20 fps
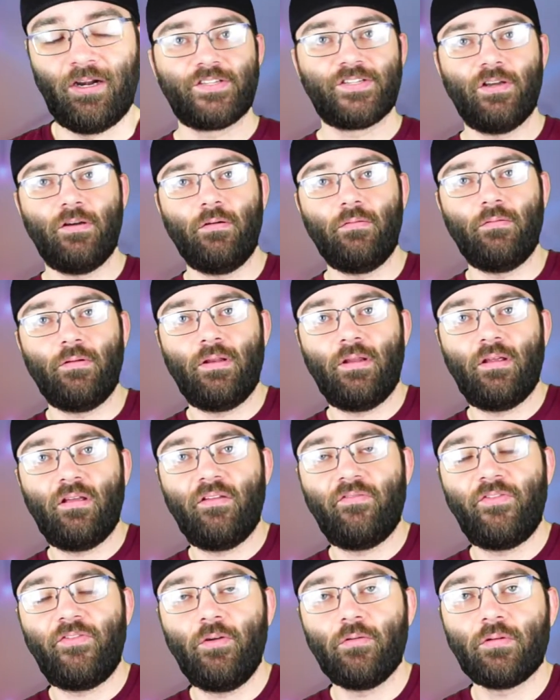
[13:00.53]
So
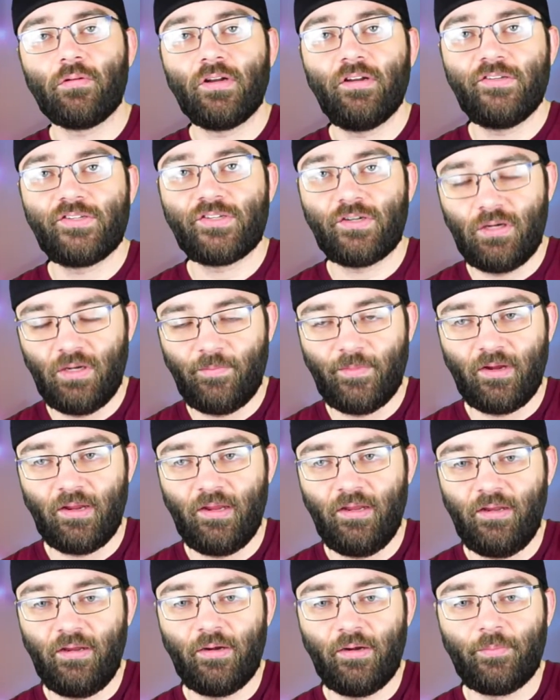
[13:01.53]
if you're concerned about
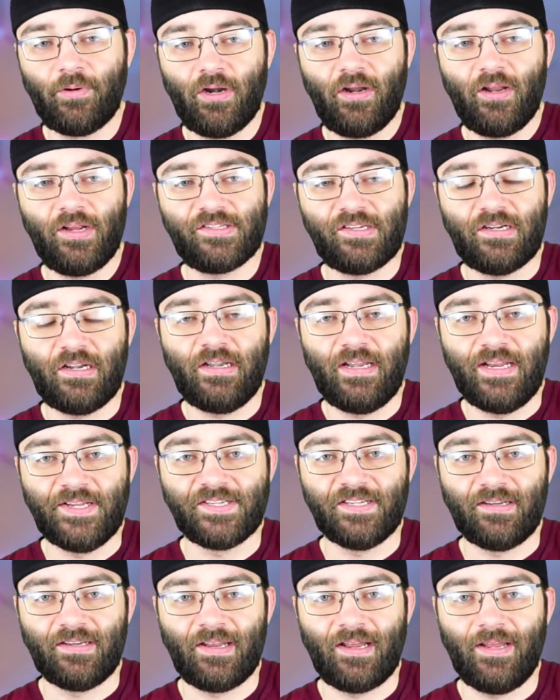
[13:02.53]
getting your products at a
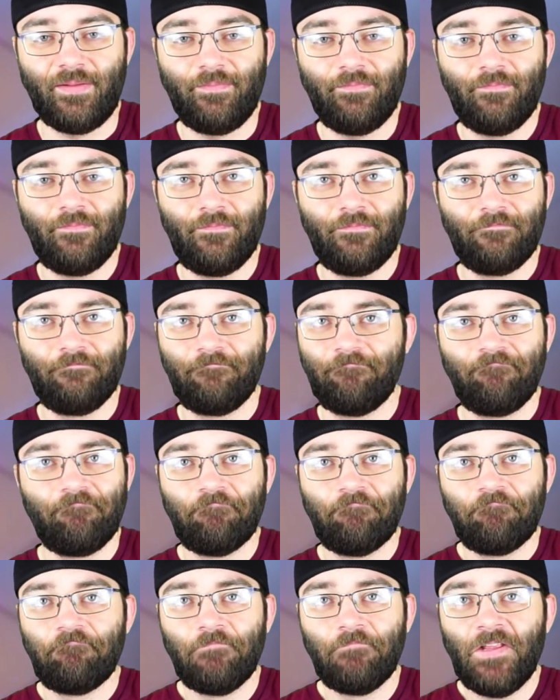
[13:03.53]
decent time,
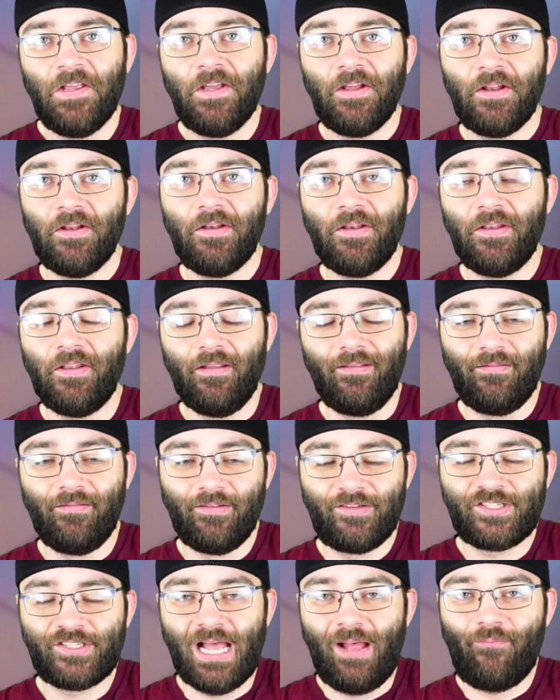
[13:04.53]

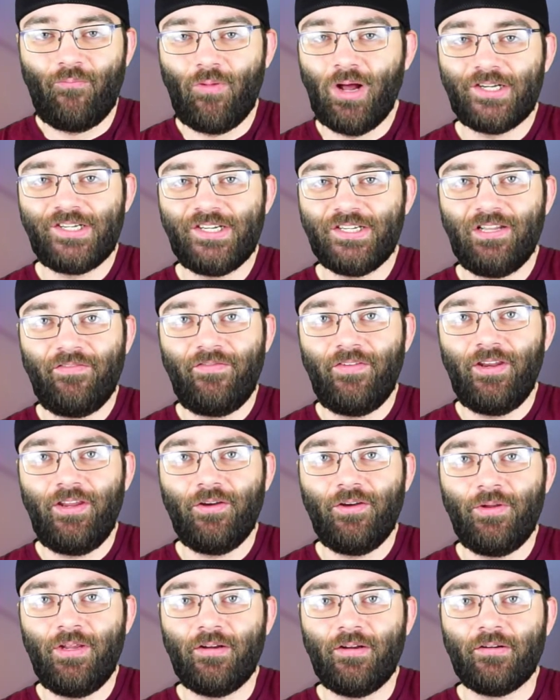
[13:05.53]
stop watching the
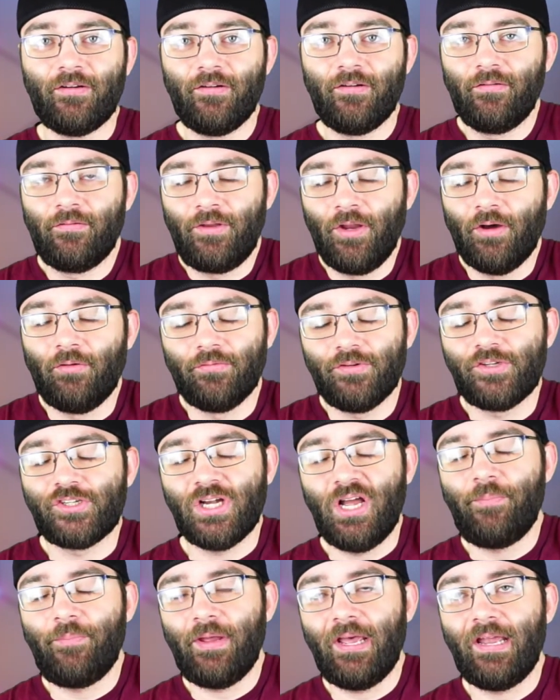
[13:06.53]
video here. Don't
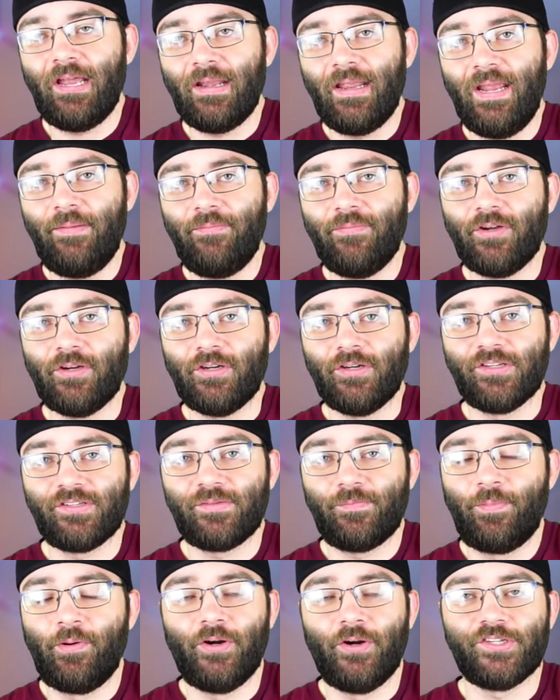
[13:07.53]
shop at Game
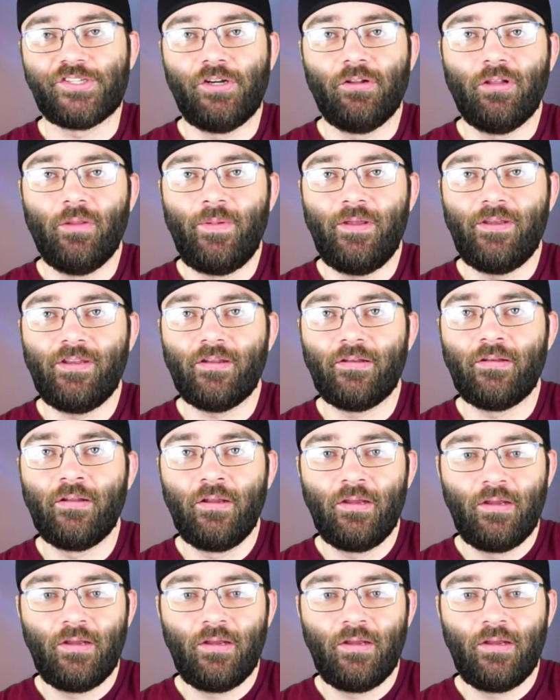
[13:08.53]
Nerdz. Personal opinion.